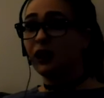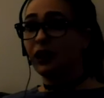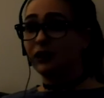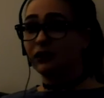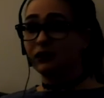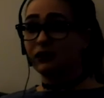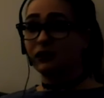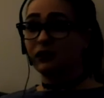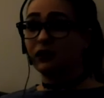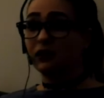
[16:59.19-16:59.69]

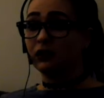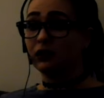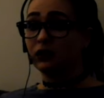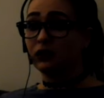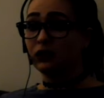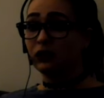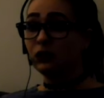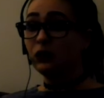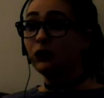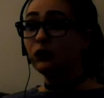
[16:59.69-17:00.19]
as in the
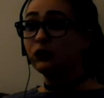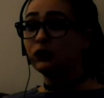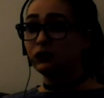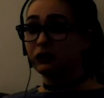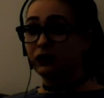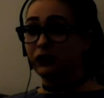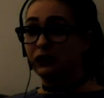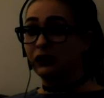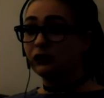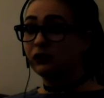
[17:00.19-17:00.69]

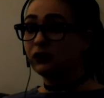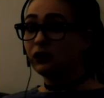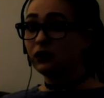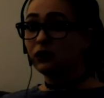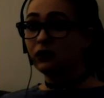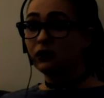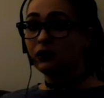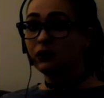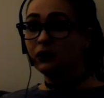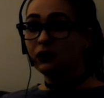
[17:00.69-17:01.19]
loserest.
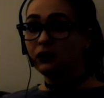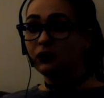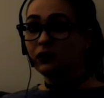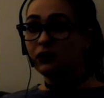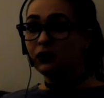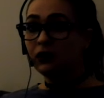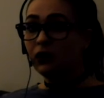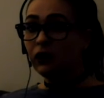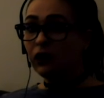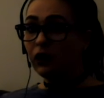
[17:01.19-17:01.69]

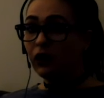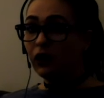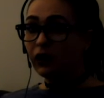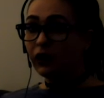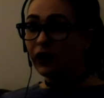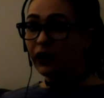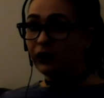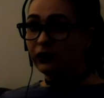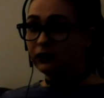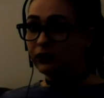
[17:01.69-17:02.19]

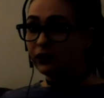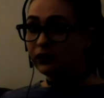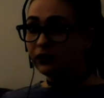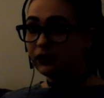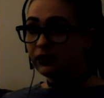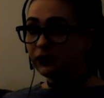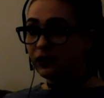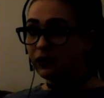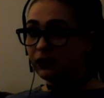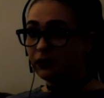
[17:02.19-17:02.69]
Okay, let's
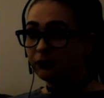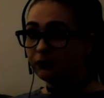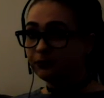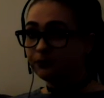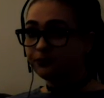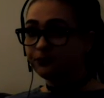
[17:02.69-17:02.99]
see.